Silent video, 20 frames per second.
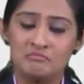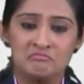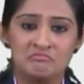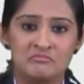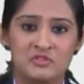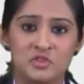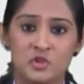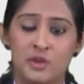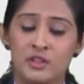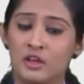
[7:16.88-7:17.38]

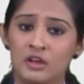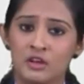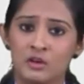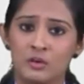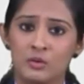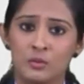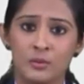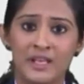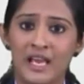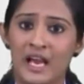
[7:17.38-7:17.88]
So here
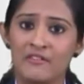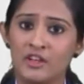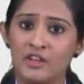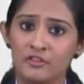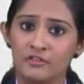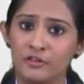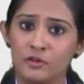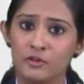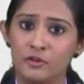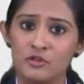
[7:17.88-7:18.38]
we have a
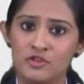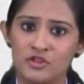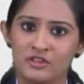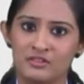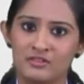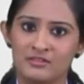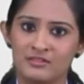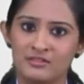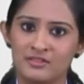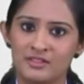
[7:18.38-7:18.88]
confusion.
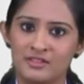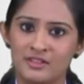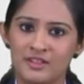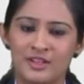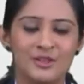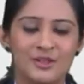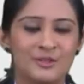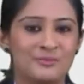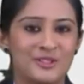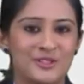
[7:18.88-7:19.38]

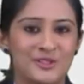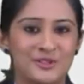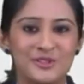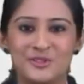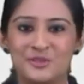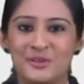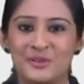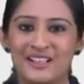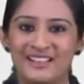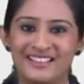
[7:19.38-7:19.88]
But don't
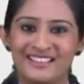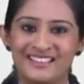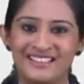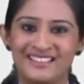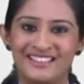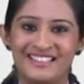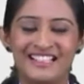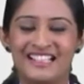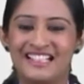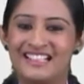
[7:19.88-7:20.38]
worry,
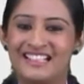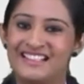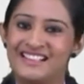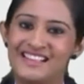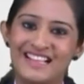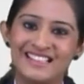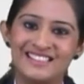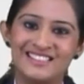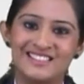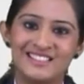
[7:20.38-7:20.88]

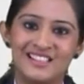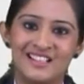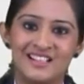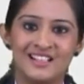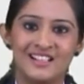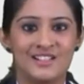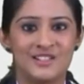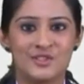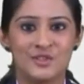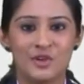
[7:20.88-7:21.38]
let's
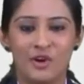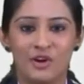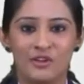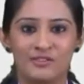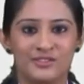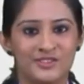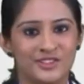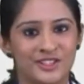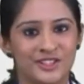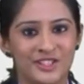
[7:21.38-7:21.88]
solve
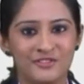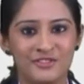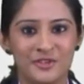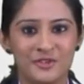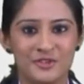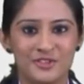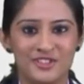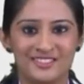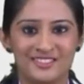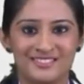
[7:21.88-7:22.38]
the
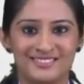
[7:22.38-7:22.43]
confusion.